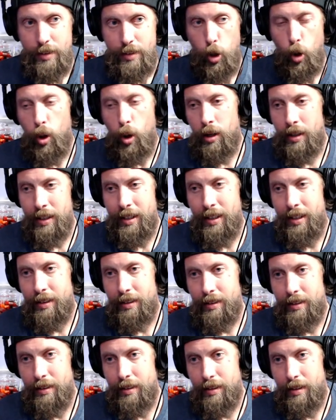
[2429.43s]

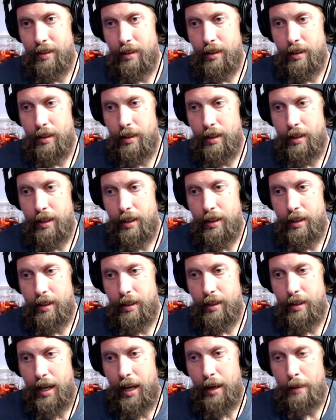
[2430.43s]
Target,
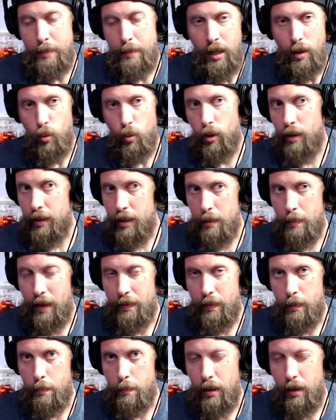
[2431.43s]
I'm not worried
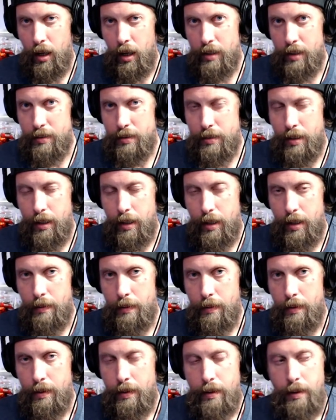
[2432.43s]
about the bots, okay?
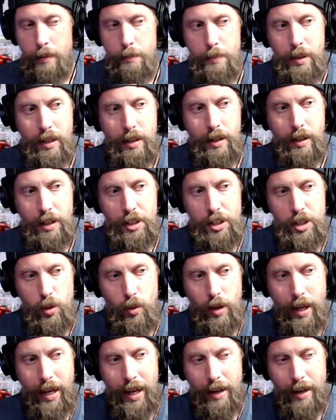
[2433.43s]
Because
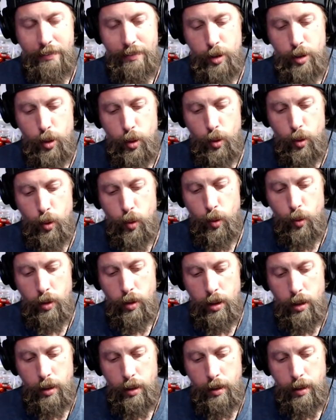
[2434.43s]
you have to,
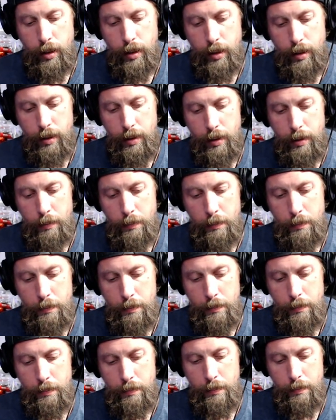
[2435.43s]
um,
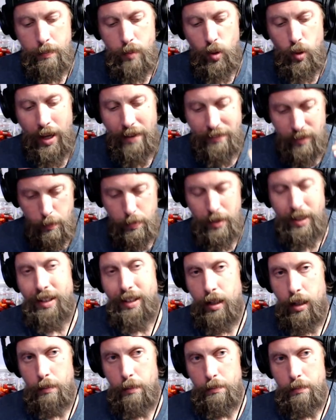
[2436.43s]
you have to
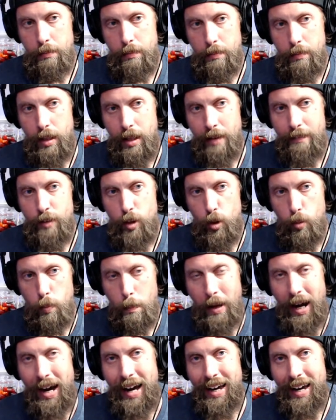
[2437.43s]
pick up. If you
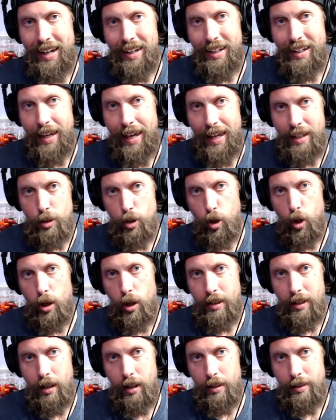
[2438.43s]
buy at
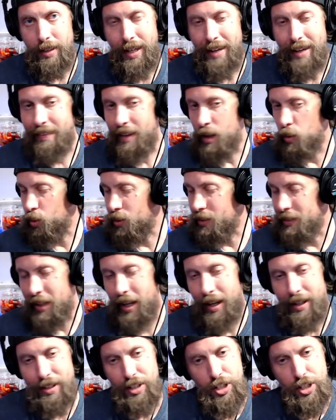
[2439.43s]
Target online, they will
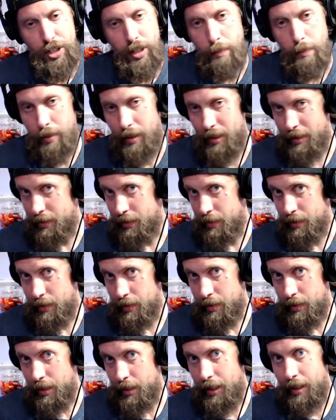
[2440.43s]
not ship it.
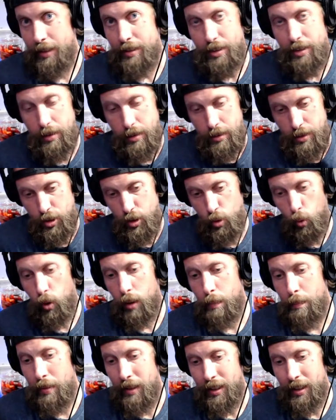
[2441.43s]
It's
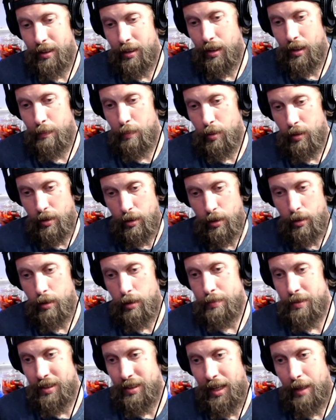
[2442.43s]
store pickup or
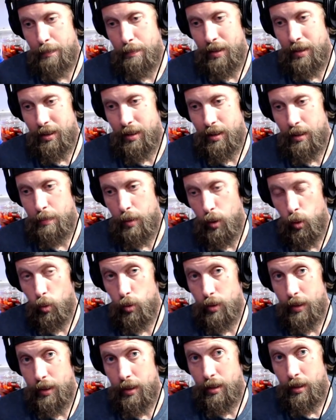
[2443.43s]
curbside pickup
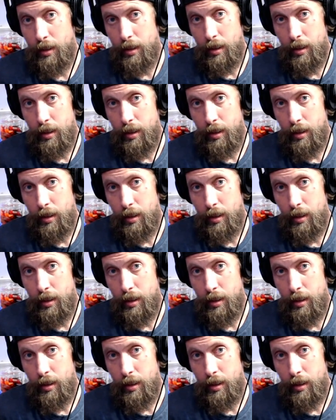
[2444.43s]
only.